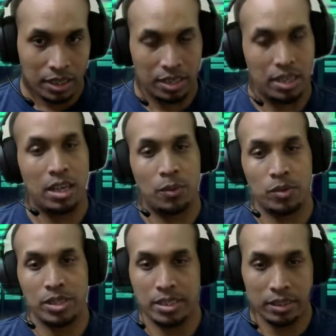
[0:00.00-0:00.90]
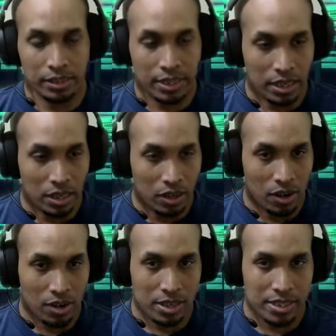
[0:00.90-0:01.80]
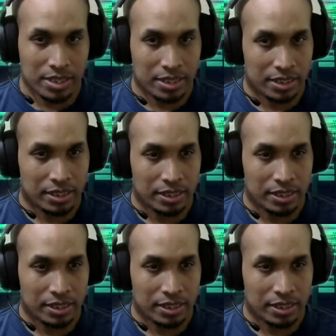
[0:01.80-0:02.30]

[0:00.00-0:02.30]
And we're still taking cards.